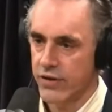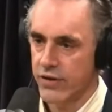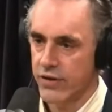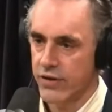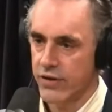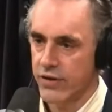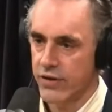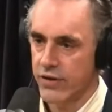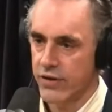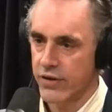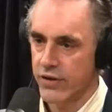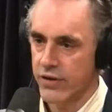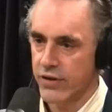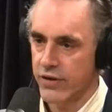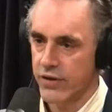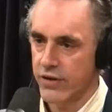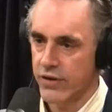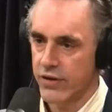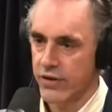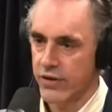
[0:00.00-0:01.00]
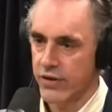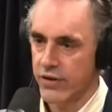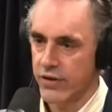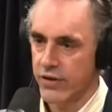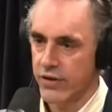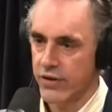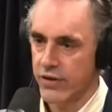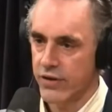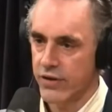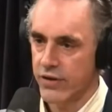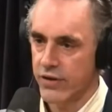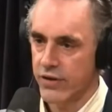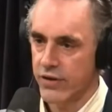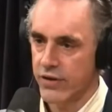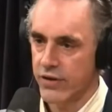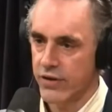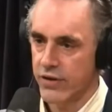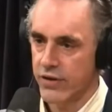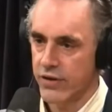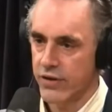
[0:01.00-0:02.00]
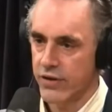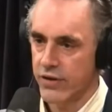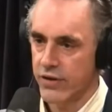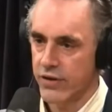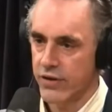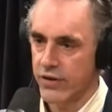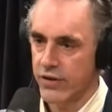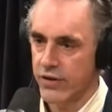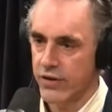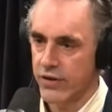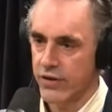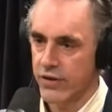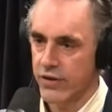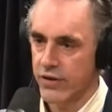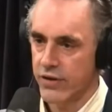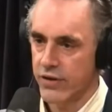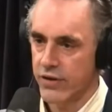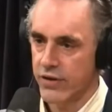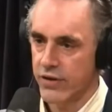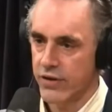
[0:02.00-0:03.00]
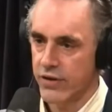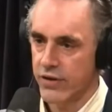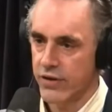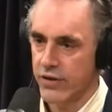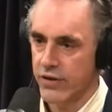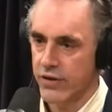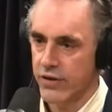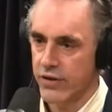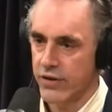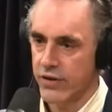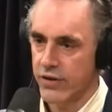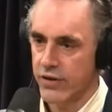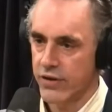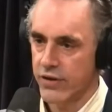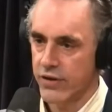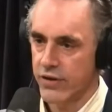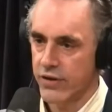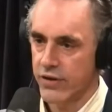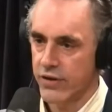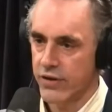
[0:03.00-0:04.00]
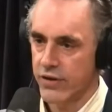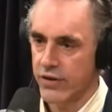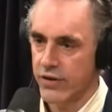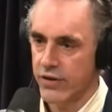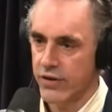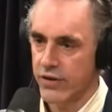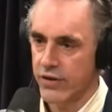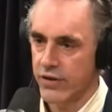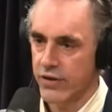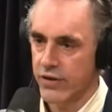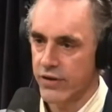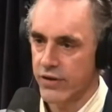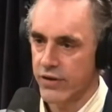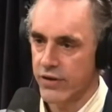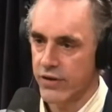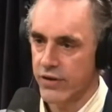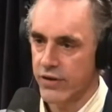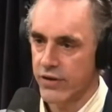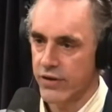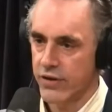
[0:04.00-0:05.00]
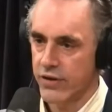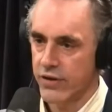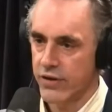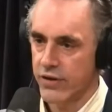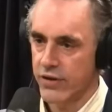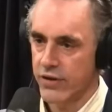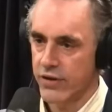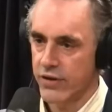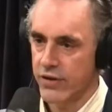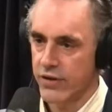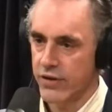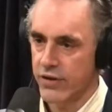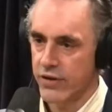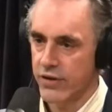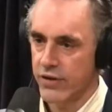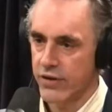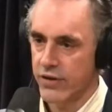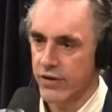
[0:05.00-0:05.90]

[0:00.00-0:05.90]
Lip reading: The face doesn't move, so there is nothing to read.